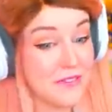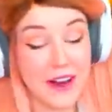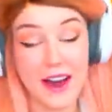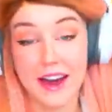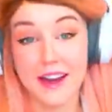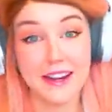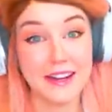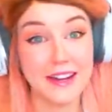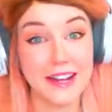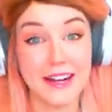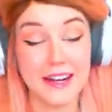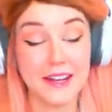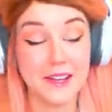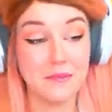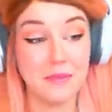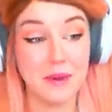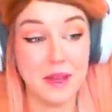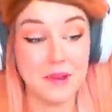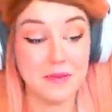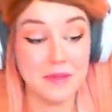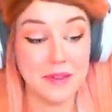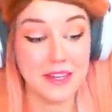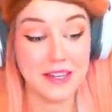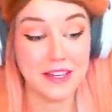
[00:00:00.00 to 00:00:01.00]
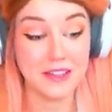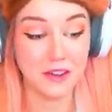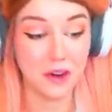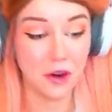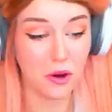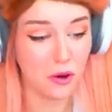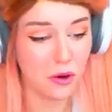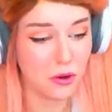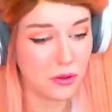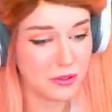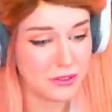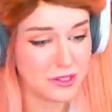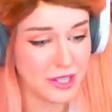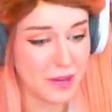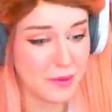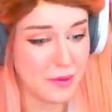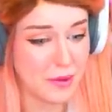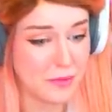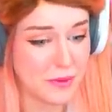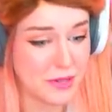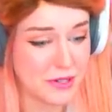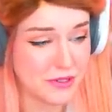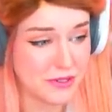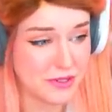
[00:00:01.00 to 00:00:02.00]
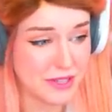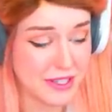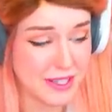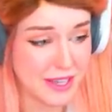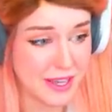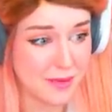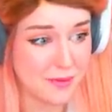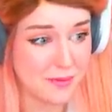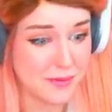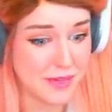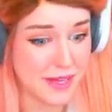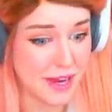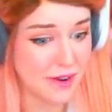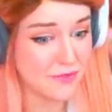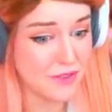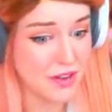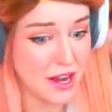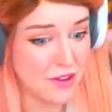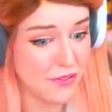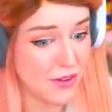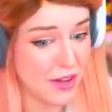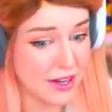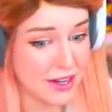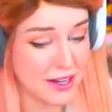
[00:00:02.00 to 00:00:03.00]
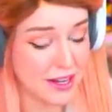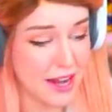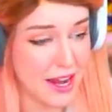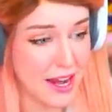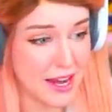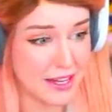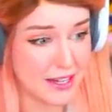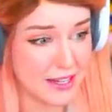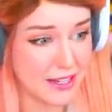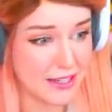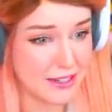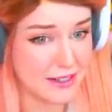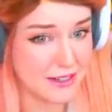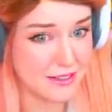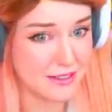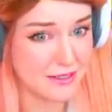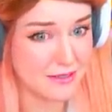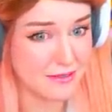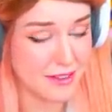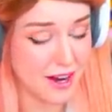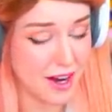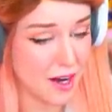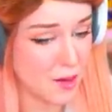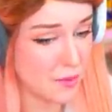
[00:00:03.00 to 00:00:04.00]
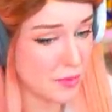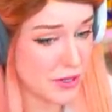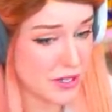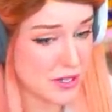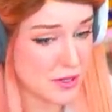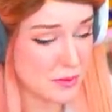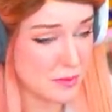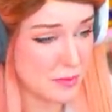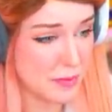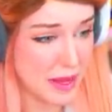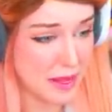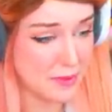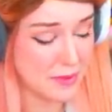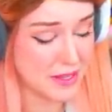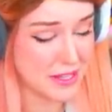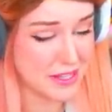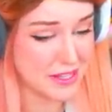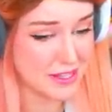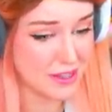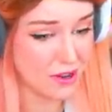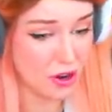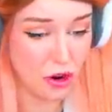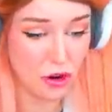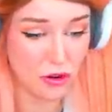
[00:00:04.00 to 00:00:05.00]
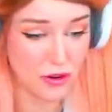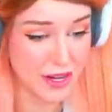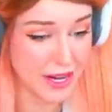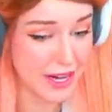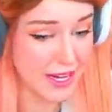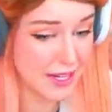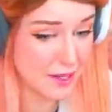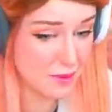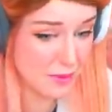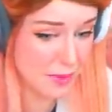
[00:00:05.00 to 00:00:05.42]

had an alien baby in the whole time I've been doing Sims. I've never had an alien hybrid baby or an alien